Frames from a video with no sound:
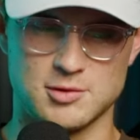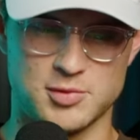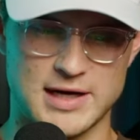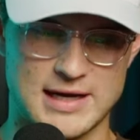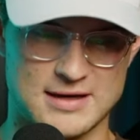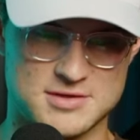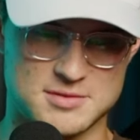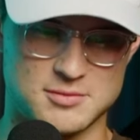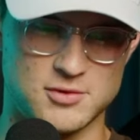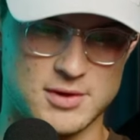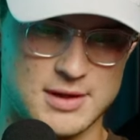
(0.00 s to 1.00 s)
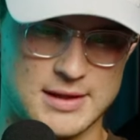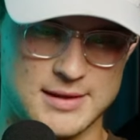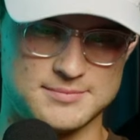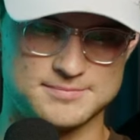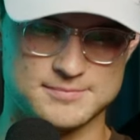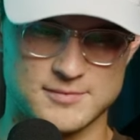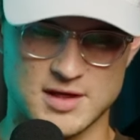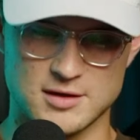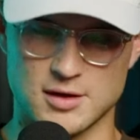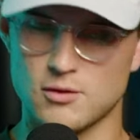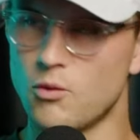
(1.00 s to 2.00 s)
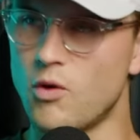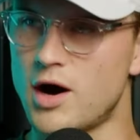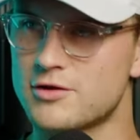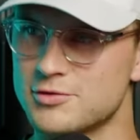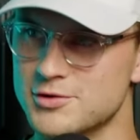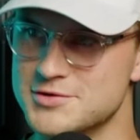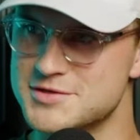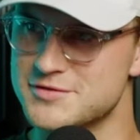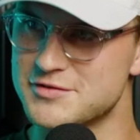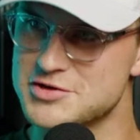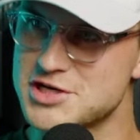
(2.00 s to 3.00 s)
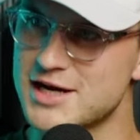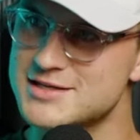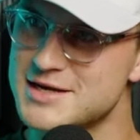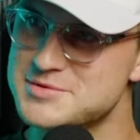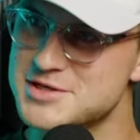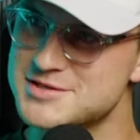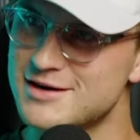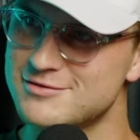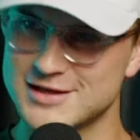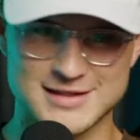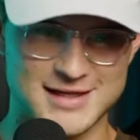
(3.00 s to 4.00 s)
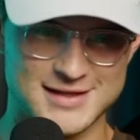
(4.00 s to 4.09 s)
break out some more walkthroughs of different shot types and stuff like that.